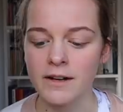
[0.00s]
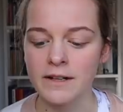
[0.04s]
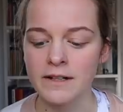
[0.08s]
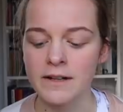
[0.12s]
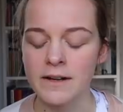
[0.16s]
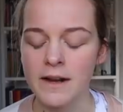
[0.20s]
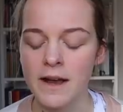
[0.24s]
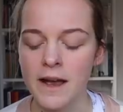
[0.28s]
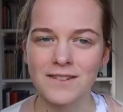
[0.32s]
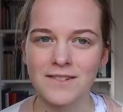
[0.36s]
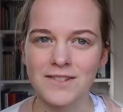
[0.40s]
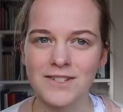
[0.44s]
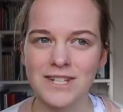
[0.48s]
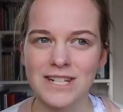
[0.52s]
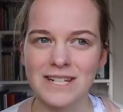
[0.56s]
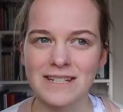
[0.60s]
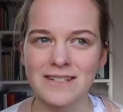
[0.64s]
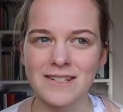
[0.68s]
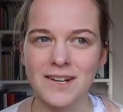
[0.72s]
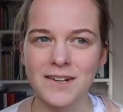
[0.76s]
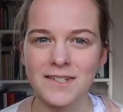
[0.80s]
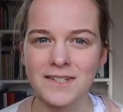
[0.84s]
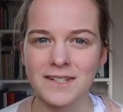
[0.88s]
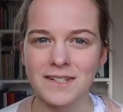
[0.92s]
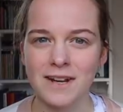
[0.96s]
and she
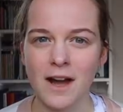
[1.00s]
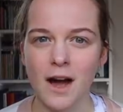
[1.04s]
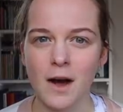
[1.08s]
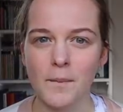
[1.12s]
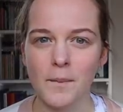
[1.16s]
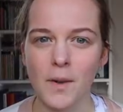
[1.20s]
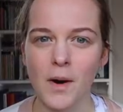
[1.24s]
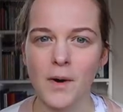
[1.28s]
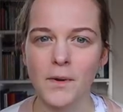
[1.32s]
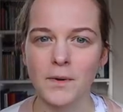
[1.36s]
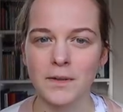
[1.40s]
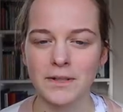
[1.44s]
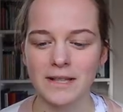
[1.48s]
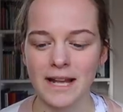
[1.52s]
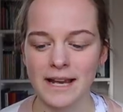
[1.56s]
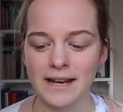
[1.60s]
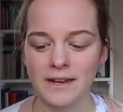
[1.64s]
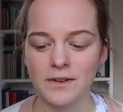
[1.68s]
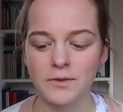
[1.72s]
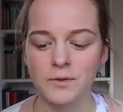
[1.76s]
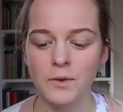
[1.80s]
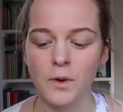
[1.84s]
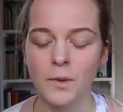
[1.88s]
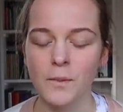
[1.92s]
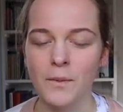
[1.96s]
doesn't uphold
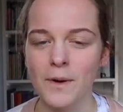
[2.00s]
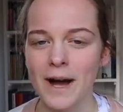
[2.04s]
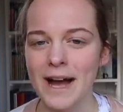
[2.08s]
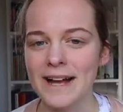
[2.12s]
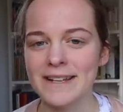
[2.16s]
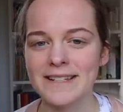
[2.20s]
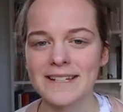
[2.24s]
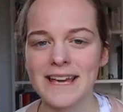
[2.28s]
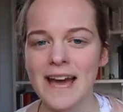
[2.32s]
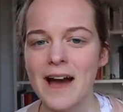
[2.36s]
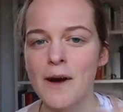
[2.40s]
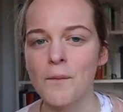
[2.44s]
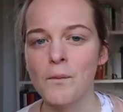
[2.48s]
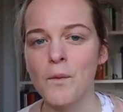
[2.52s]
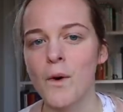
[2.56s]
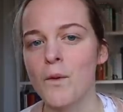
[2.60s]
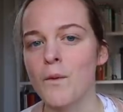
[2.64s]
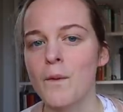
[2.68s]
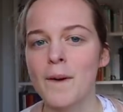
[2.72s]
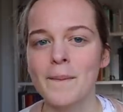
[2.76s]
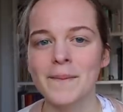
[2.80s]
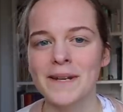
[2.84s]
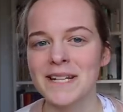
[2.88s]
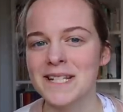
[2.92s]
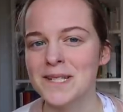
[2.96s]
like normal etiquette and what
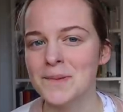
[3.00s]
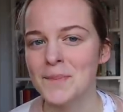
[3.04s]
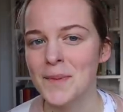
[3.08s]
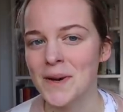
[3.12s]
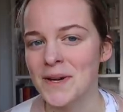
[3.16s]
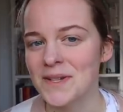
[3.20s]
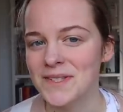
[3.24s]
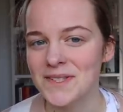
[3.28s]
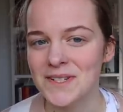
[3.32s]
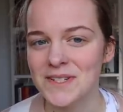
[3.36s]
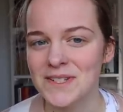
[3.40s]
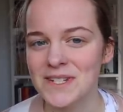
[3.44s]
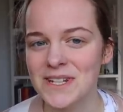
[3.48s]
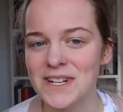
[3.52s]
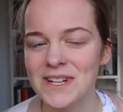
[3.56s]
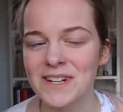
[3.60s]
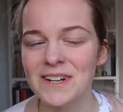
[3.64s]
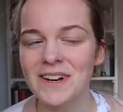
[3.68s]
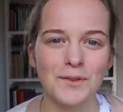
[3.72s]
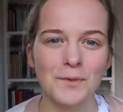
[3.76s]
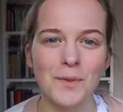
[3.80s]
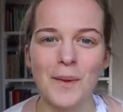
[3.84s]
women are supposed to do.